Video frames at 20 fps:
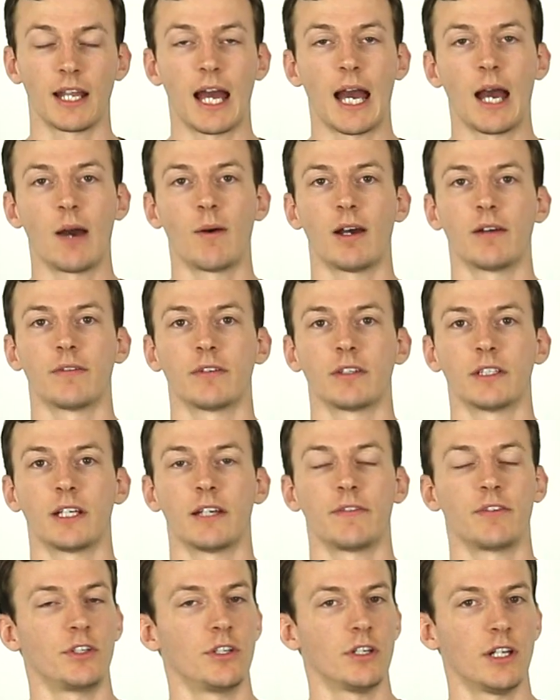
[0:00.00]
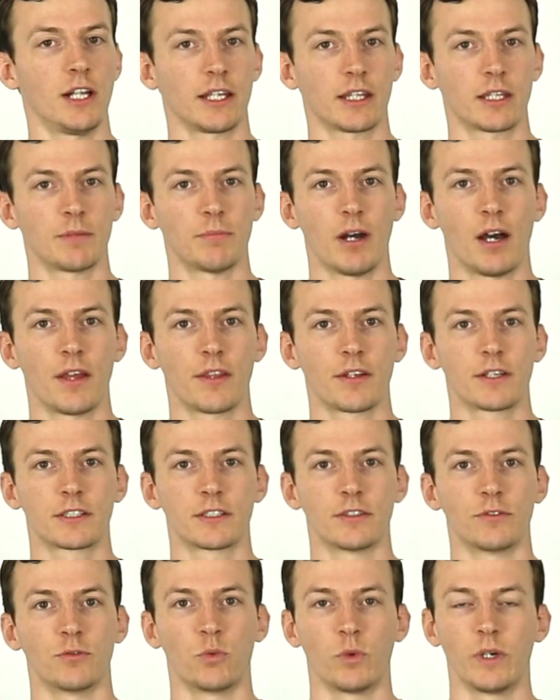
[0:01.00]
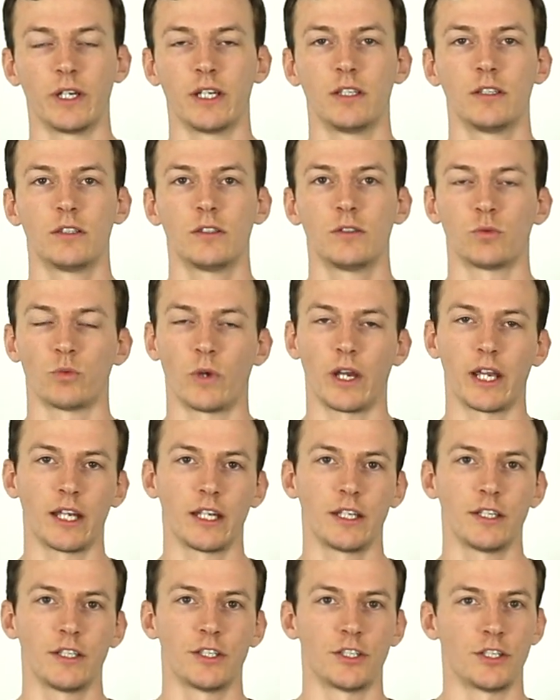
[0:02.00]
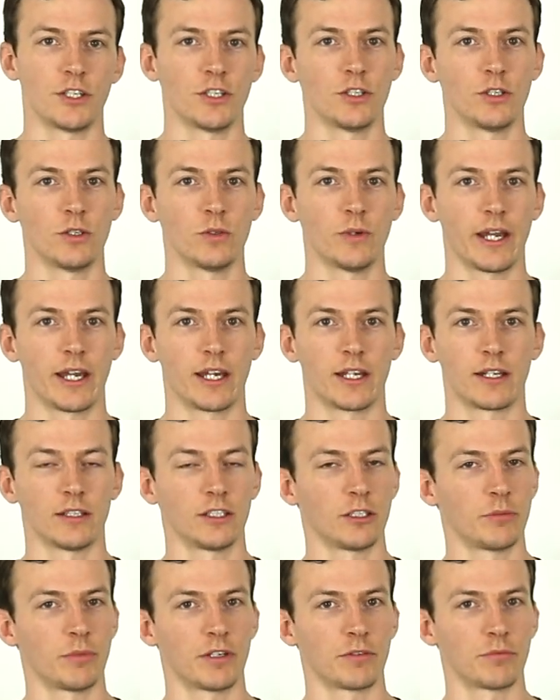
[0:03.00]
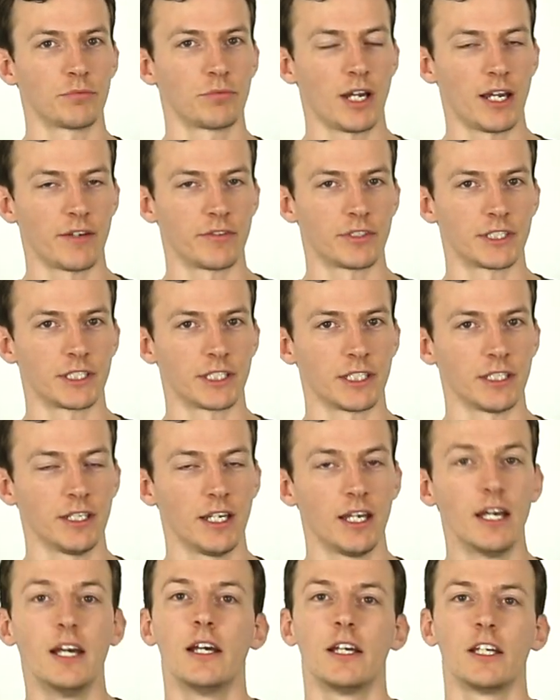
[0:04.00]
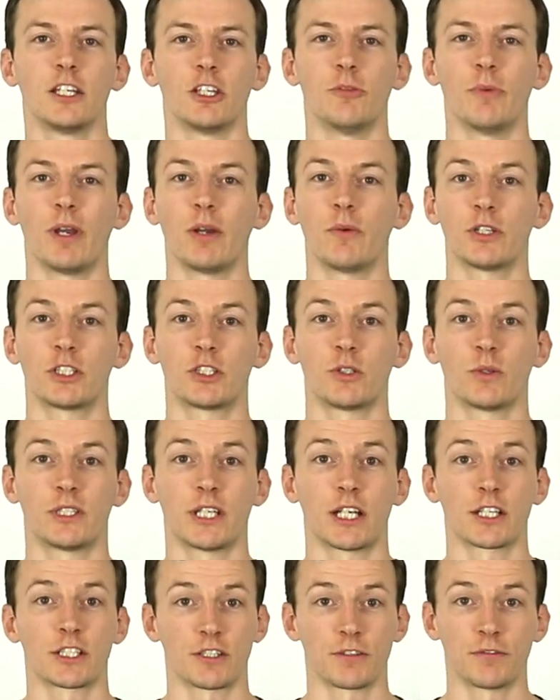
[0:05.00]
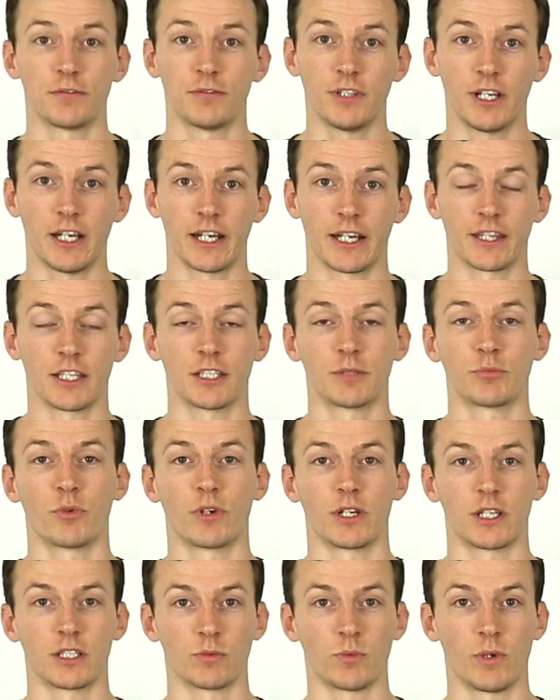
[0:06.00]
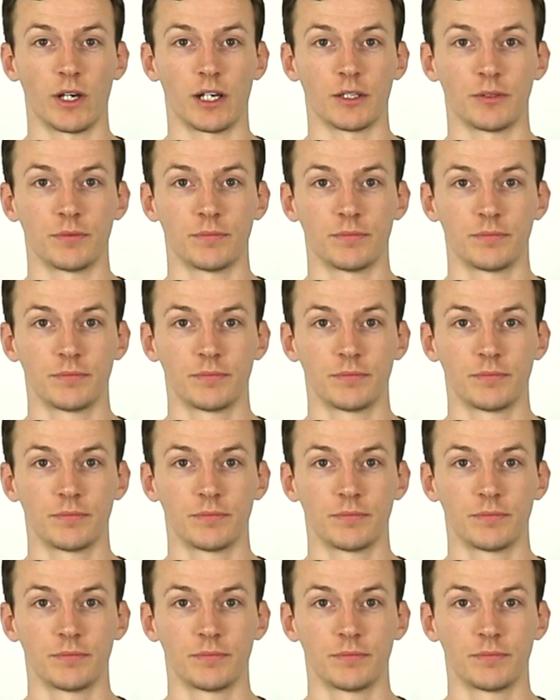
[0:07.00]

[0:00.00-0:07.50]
However, if you do not like the bothers of wind, rain, dew, and a little bit of privacy, you may wish to attach the fly at this point as well.